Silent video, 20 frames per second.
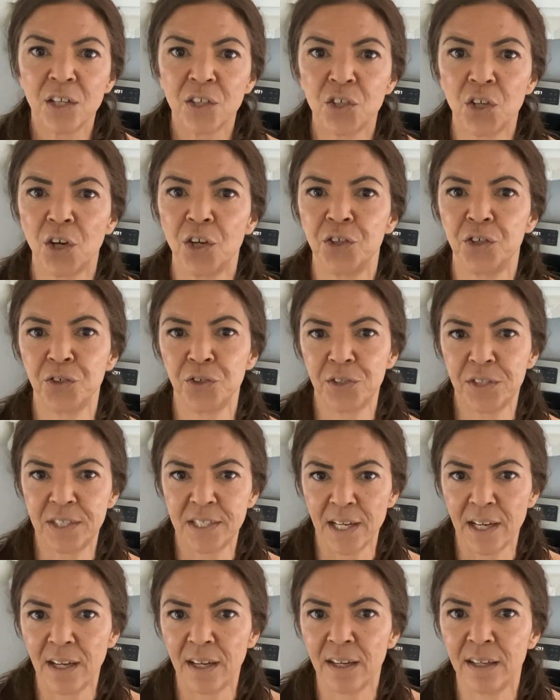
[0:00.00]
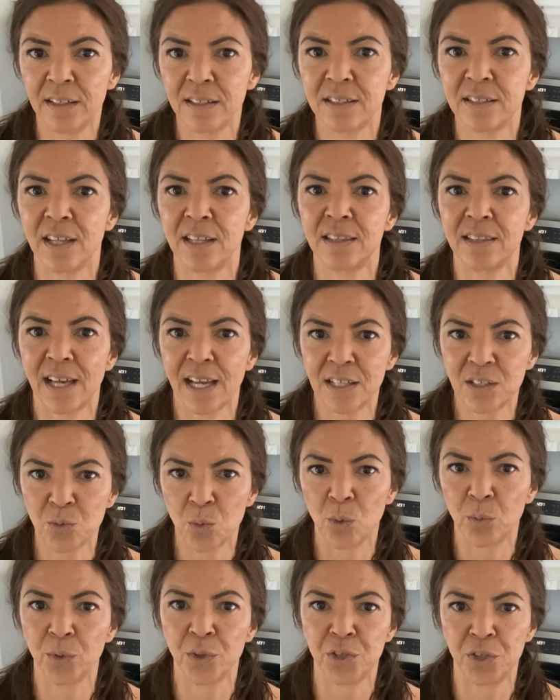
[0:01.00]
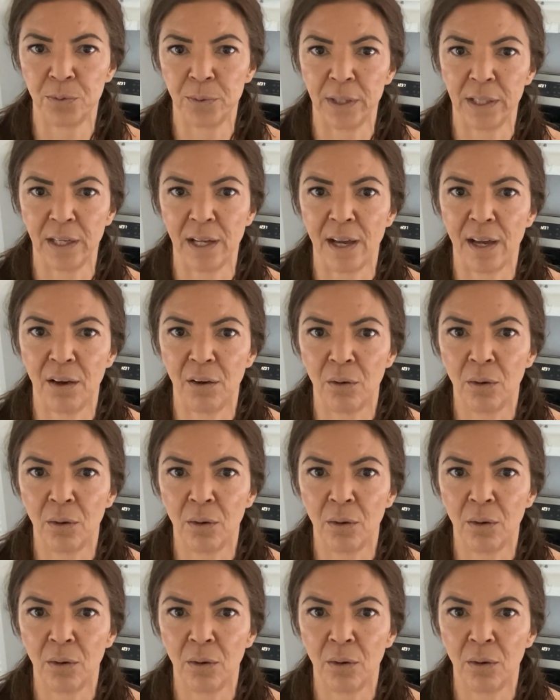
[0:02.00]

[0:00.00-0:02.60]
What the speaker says: to understand that that's what we're doing now.